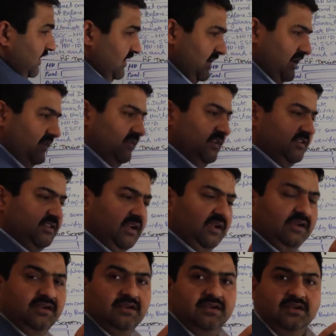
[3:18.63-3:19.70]
Then he will
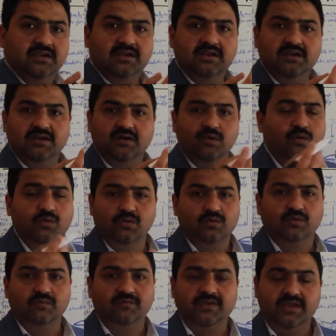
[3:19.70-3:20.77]
check,
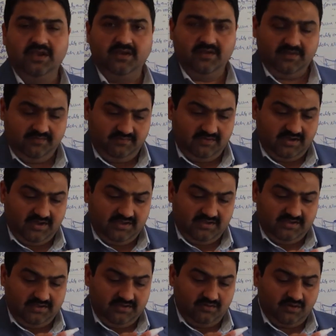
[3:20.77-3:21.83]
oh,
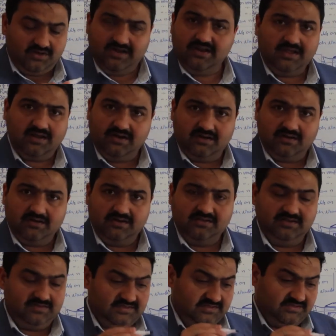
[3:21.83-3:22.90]
I got an error,
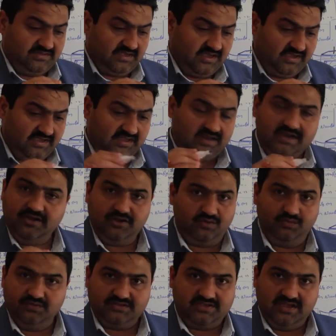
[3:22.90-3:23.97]
this is again I need
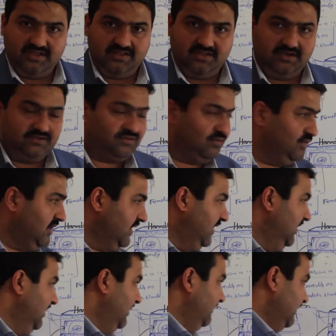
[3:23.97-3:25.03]
to scan that. So
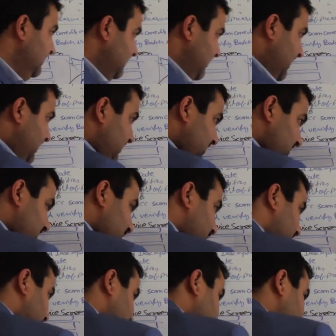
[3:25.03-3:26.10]
again he will scan this
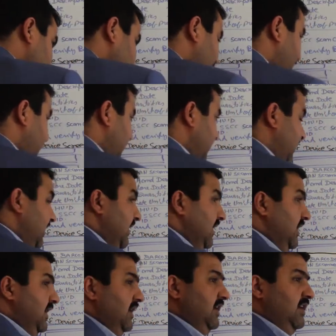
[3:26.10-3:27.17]
barcode properly,
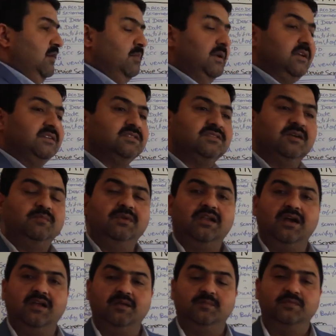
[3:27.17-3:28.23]
because
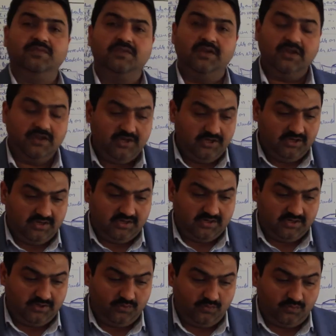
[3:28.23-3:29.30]
sometimes
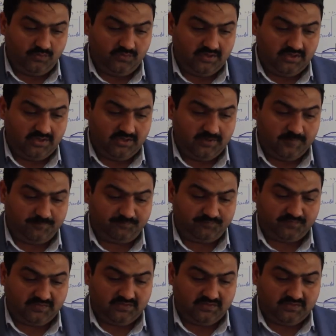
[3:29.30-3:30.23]
due to the